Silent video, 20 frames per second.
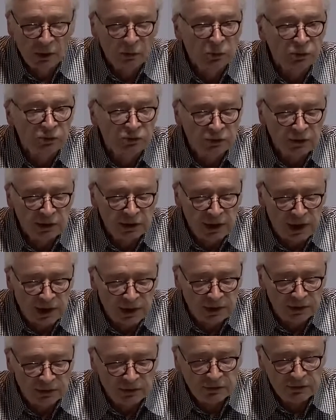with
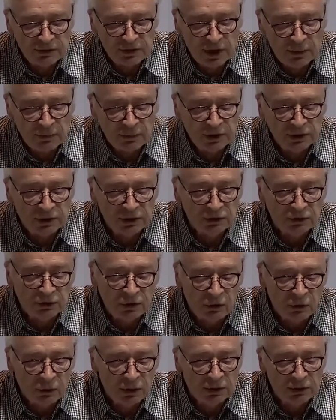clients coming and
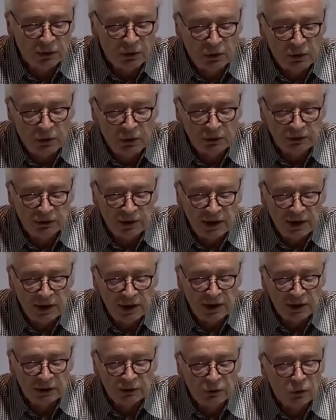going all
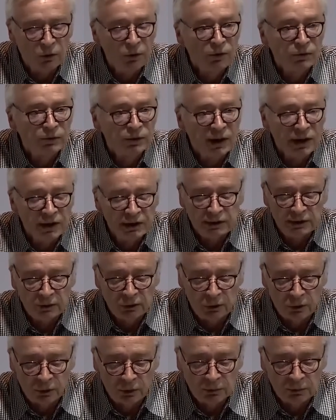day and all night
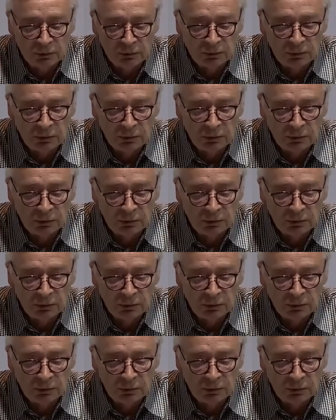long